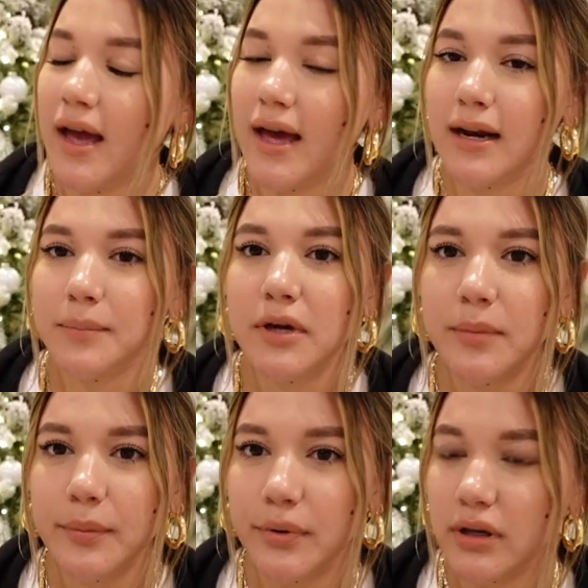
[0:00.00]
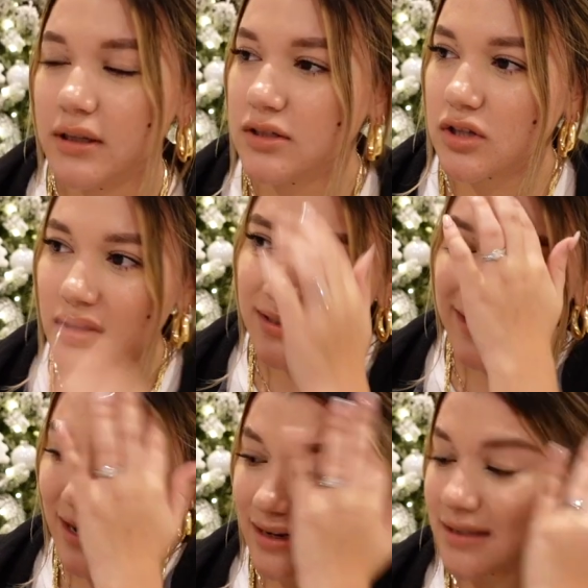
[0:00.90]
And I'm gonna be putting this on the
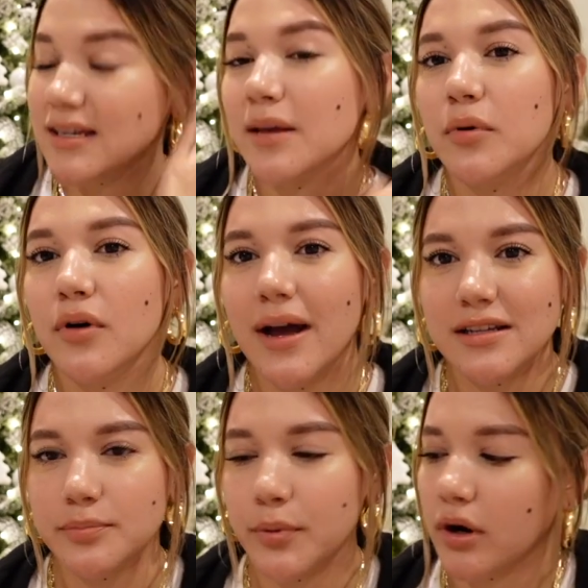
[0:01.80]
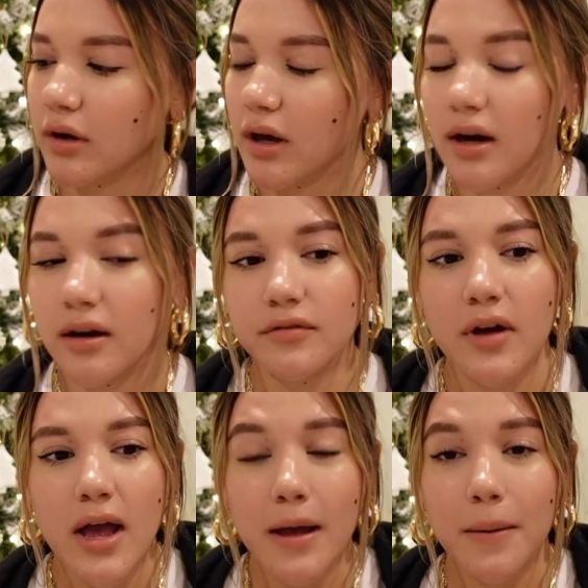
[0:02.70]
dining table as part of
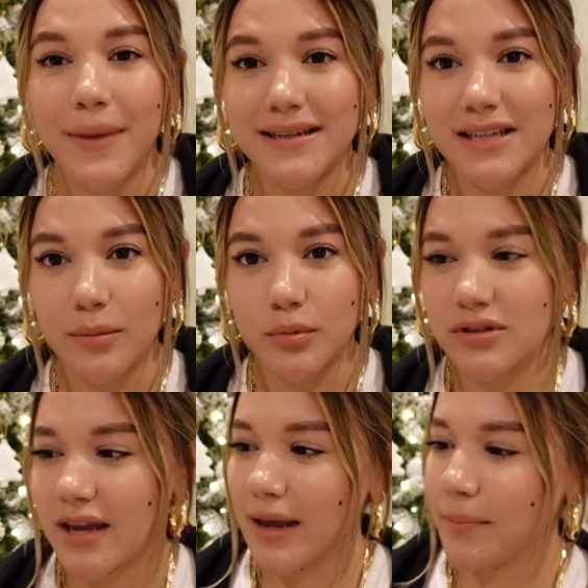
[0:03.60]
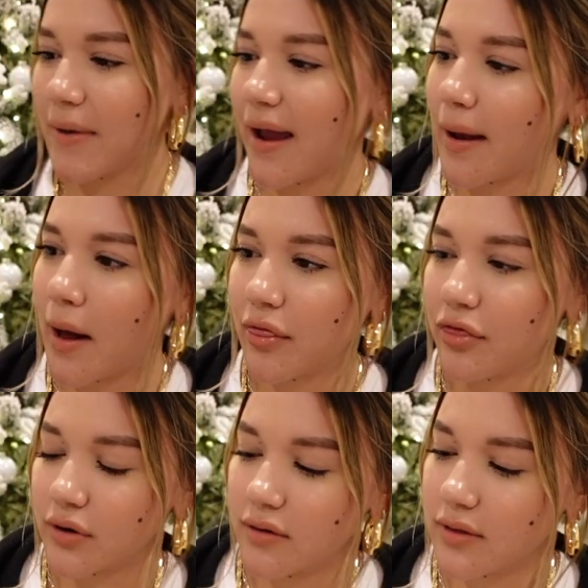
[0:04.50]
my tablescape. I got
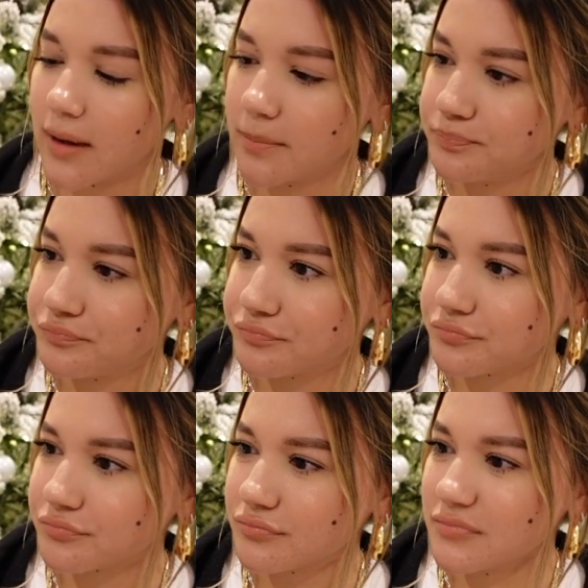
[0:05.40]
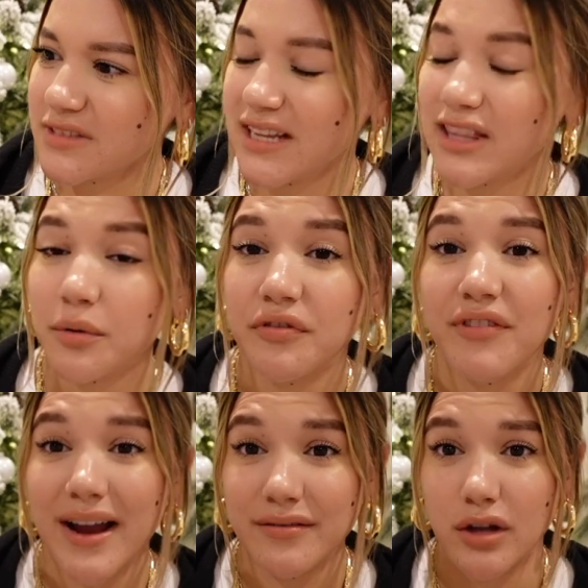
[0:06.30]
three of them, and they were
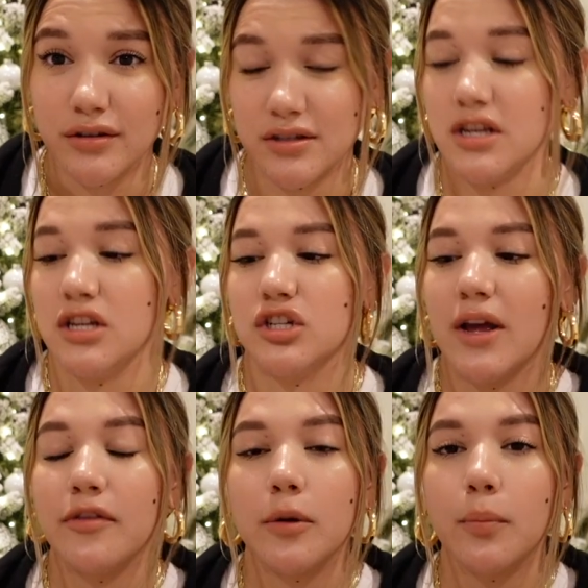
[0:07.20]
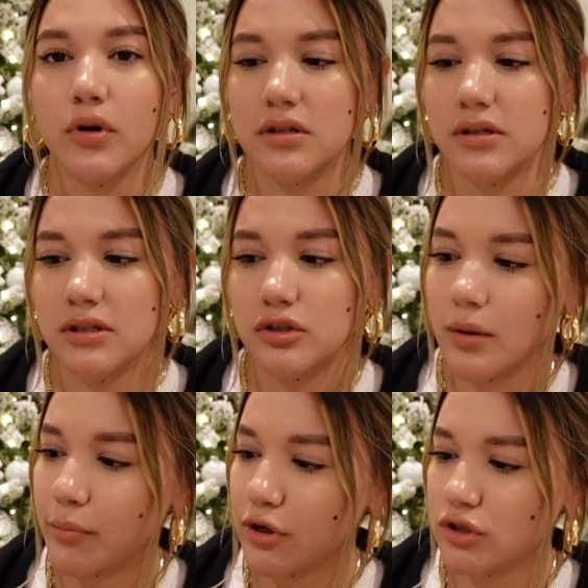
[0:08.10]
$5 each. And they're porcelain, so
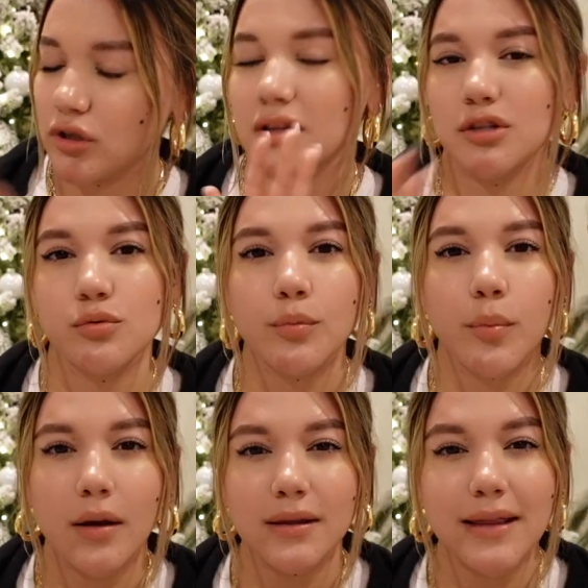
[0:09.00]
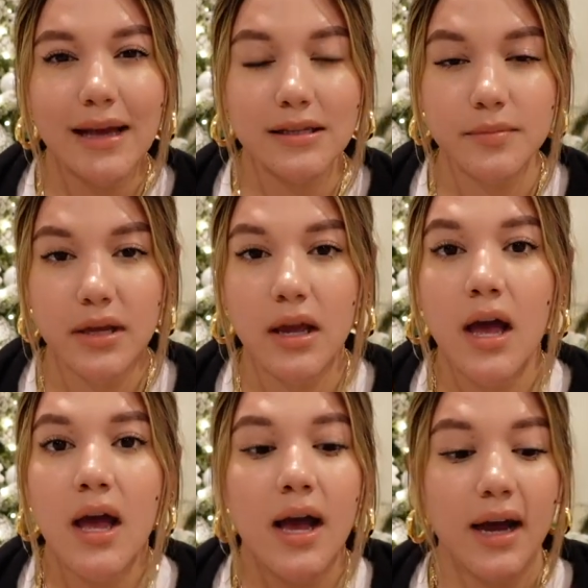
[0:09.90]
I'm pretty sure that this will probably last me
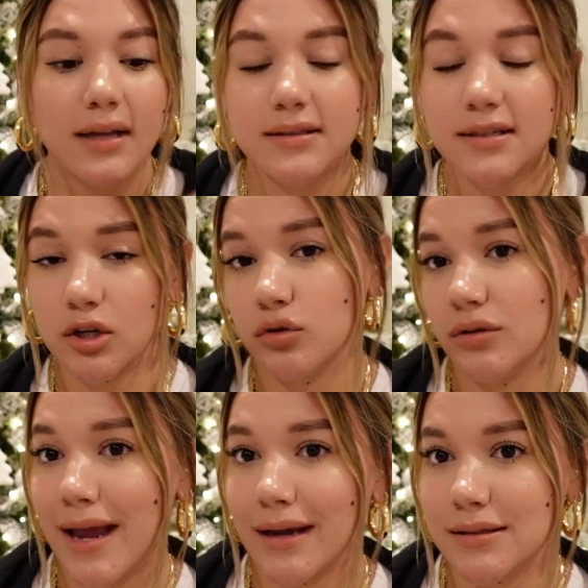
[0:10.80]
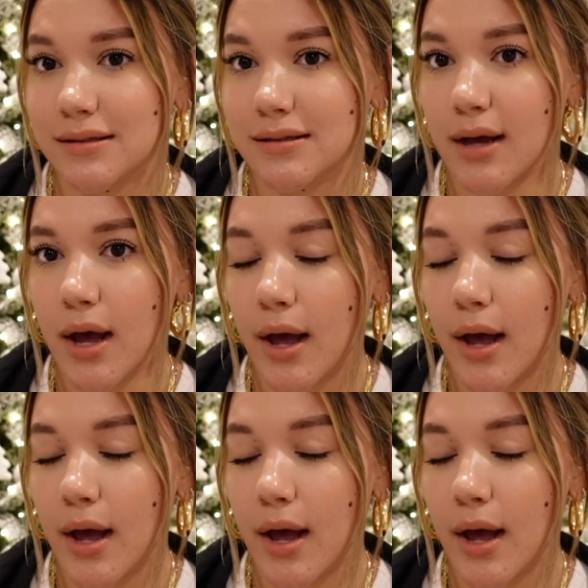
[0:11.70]
until next